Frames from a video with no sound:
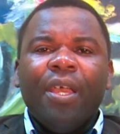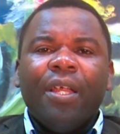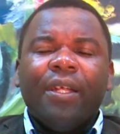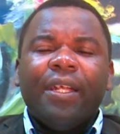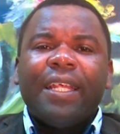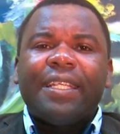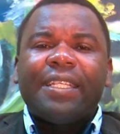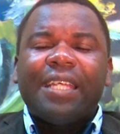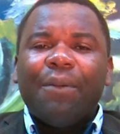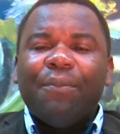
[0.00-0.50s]

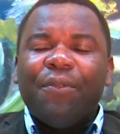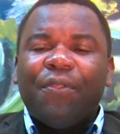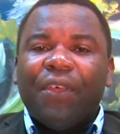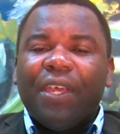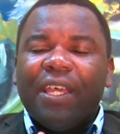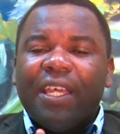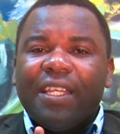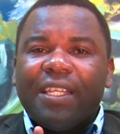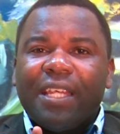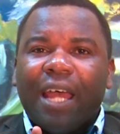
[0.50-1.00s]
The same
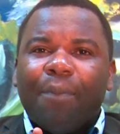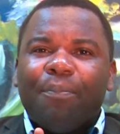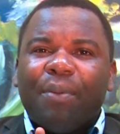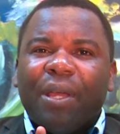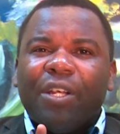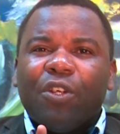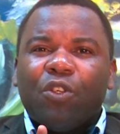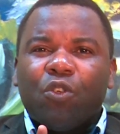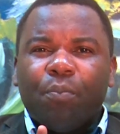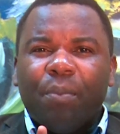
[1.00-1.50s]
thing is
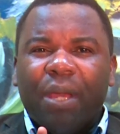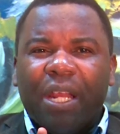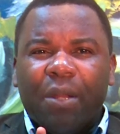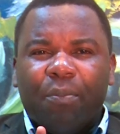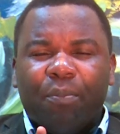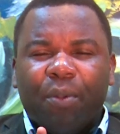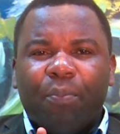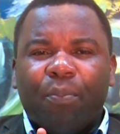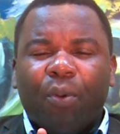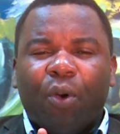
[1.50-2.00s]
happening to many
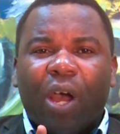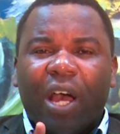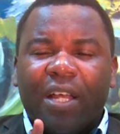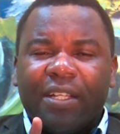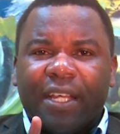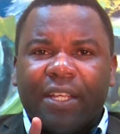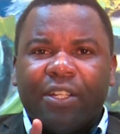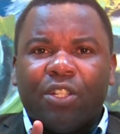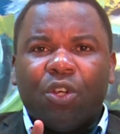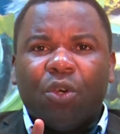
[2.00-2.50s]
people
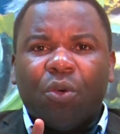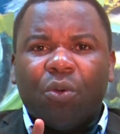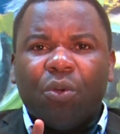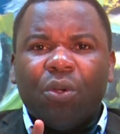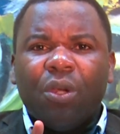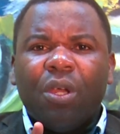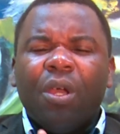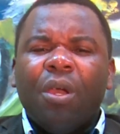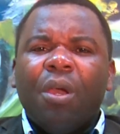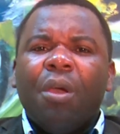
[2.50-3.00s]
as I
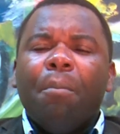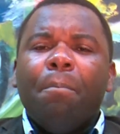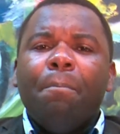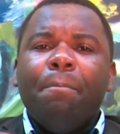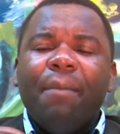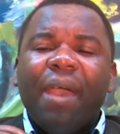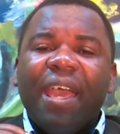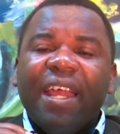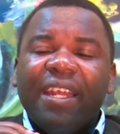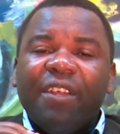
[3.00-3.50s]
talk.
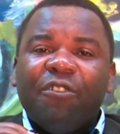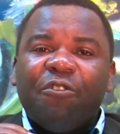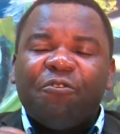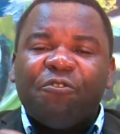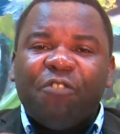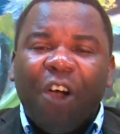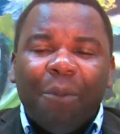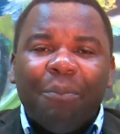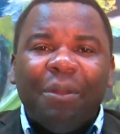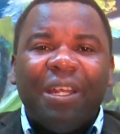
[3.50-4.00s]
Many
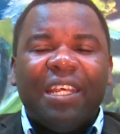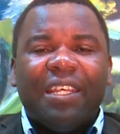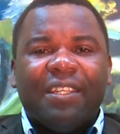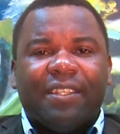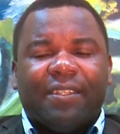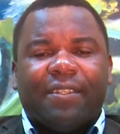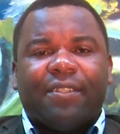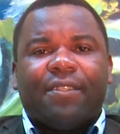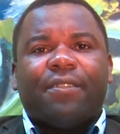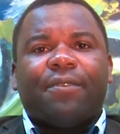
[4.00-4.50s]

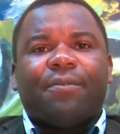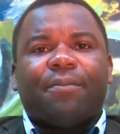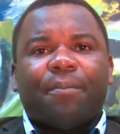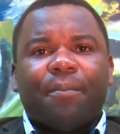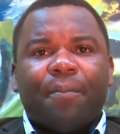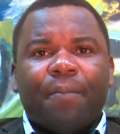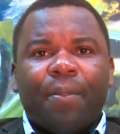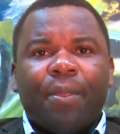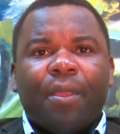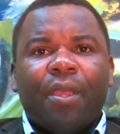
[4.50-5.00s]
families
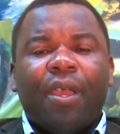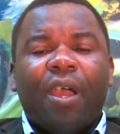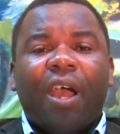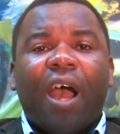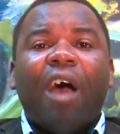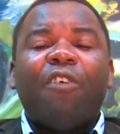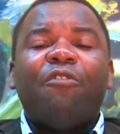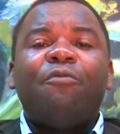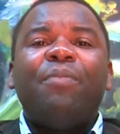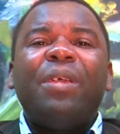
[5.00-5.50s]

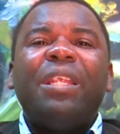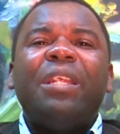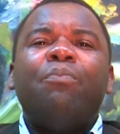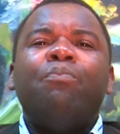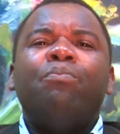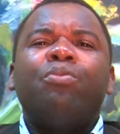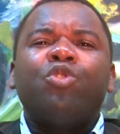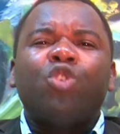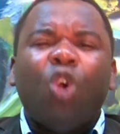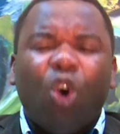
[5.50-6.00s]
have
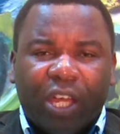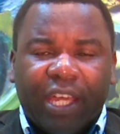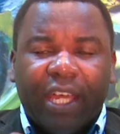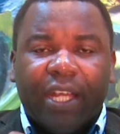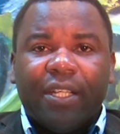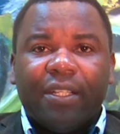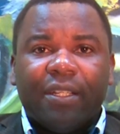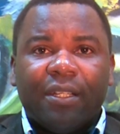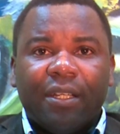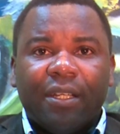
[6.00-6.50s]
been
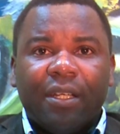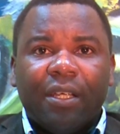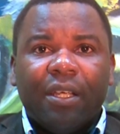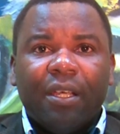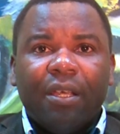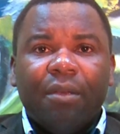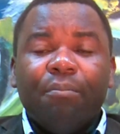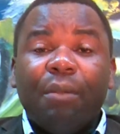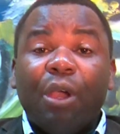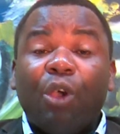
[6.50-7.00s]
broken
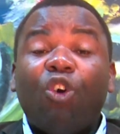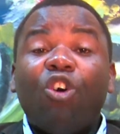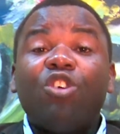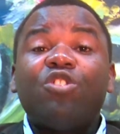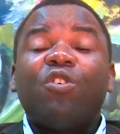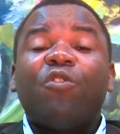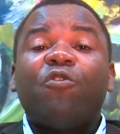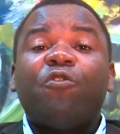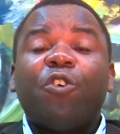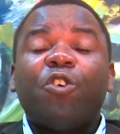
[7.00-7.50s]

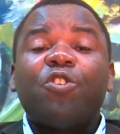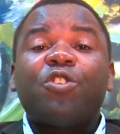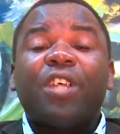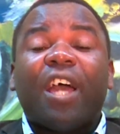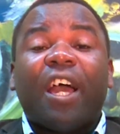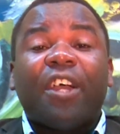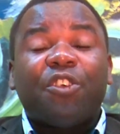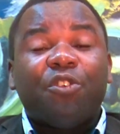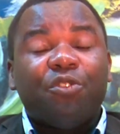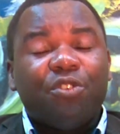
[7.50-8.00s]
because of false
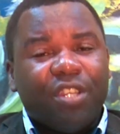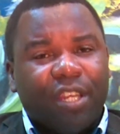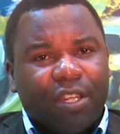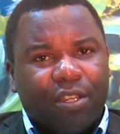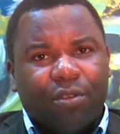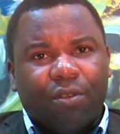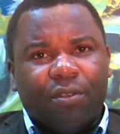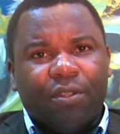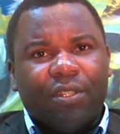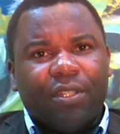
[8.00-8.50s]

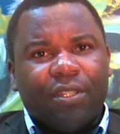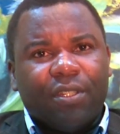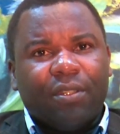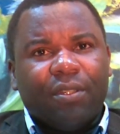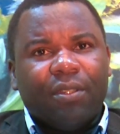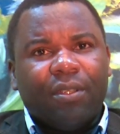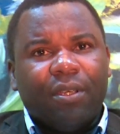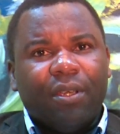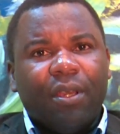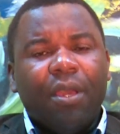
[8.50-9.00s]
accusations.
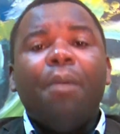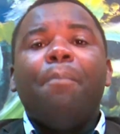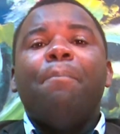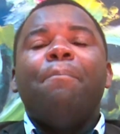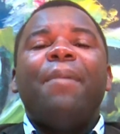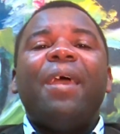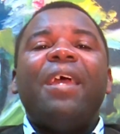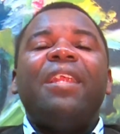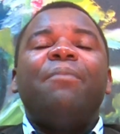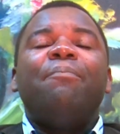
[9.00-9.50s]

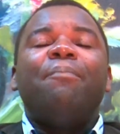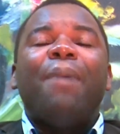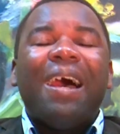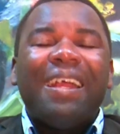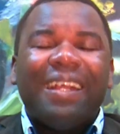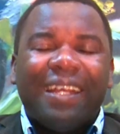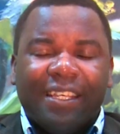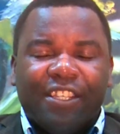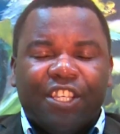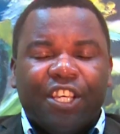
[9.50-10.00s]
Many
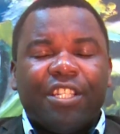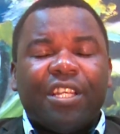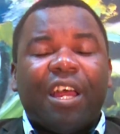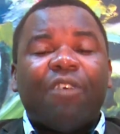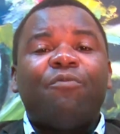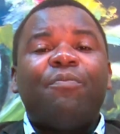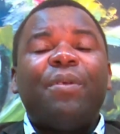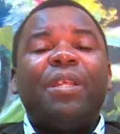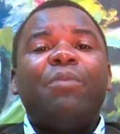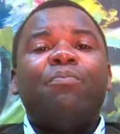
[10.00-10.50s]
marriages
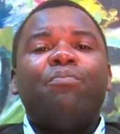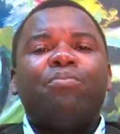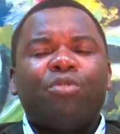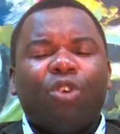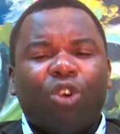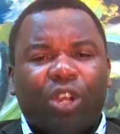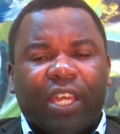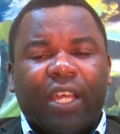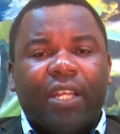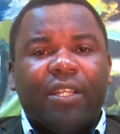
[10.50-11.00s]
have been
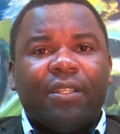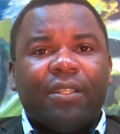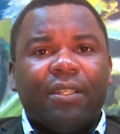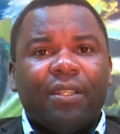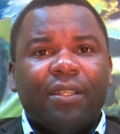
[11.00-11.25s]
broken.